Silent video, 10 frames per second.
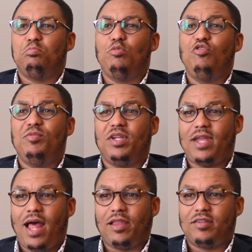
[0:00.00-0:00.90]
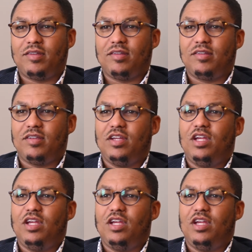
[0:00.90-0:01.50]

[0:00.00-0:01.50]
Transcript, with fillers: movement analysis,